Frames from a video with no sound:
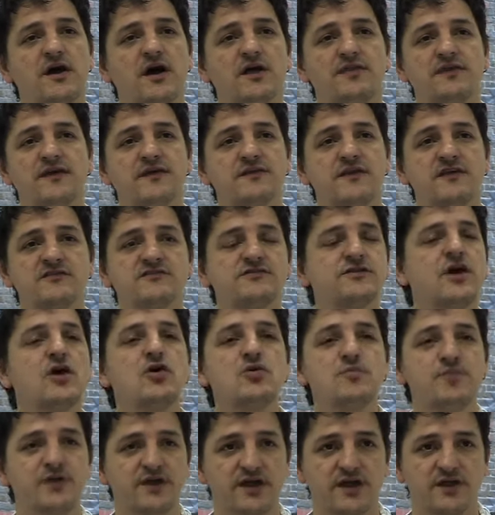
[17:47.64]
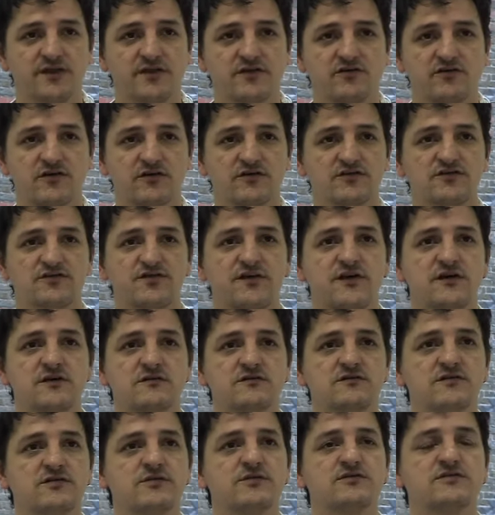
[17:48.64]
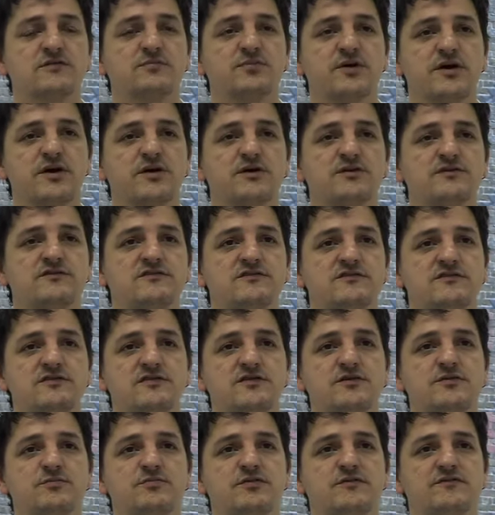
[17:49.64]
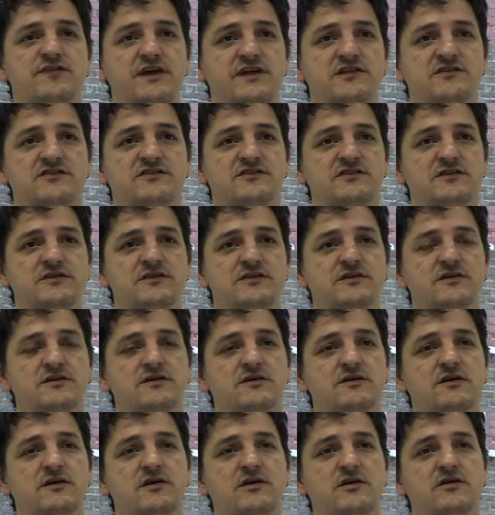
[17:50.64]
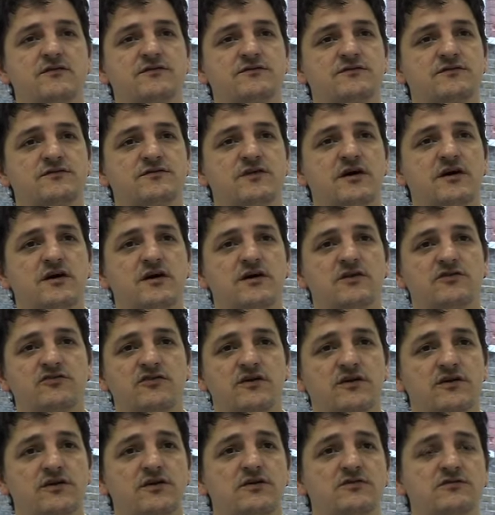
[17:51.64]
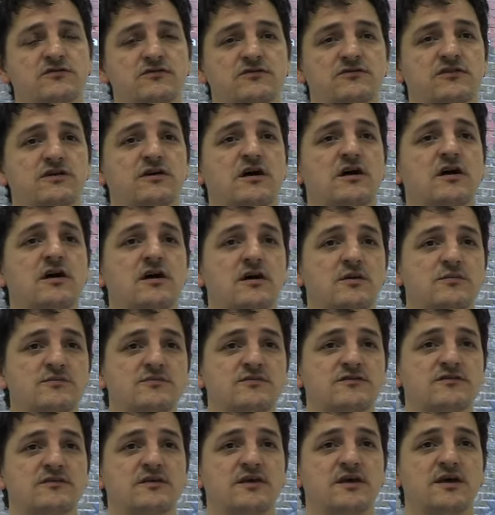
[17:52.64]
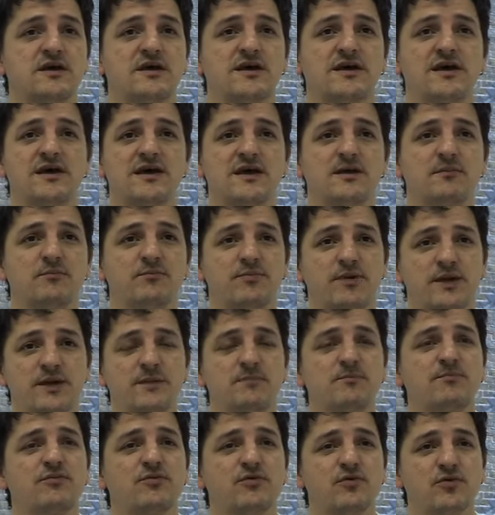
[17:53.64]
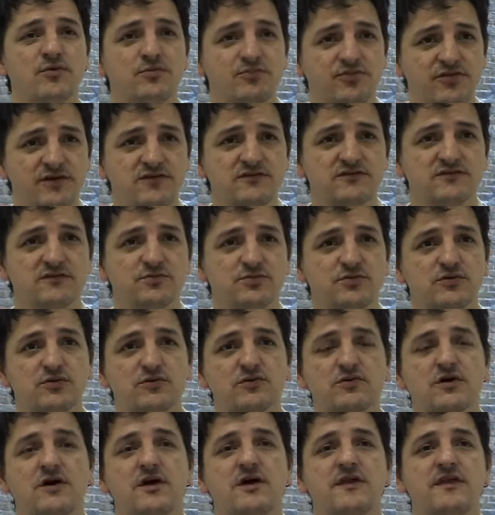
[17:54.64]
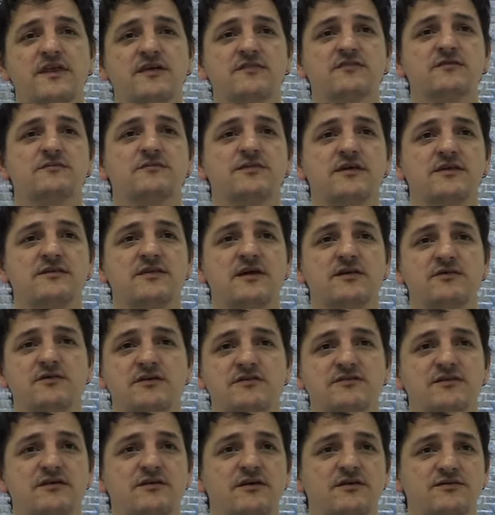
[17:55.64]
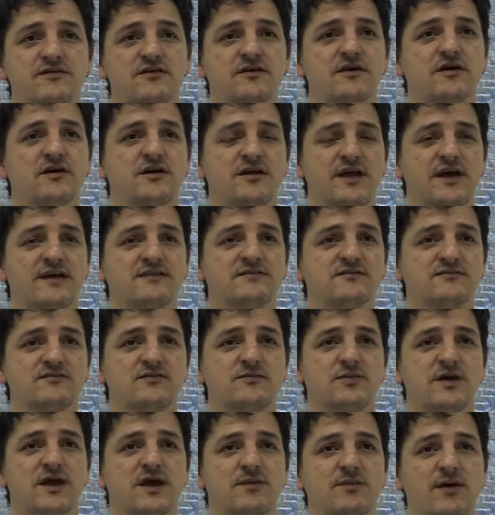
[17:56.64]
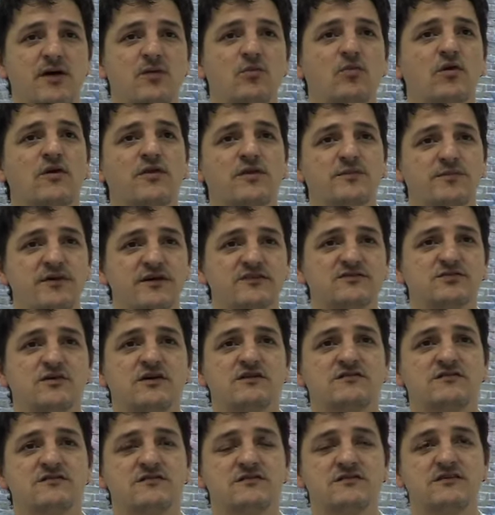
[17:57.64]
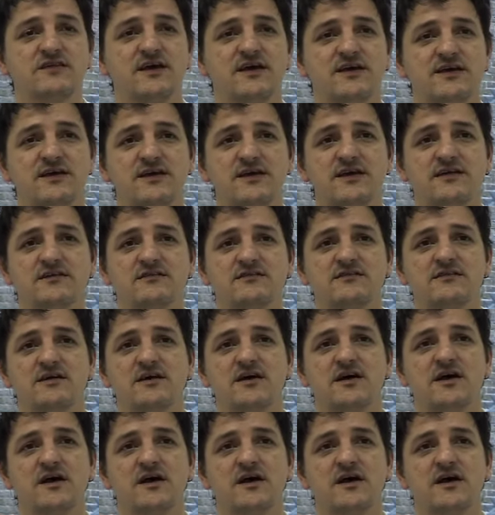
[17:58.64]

think there's nobody in the drugs field who is opposed to prevention of drug use or drug harms in broad principle. There is, however, an active debate about what the best way to do that is.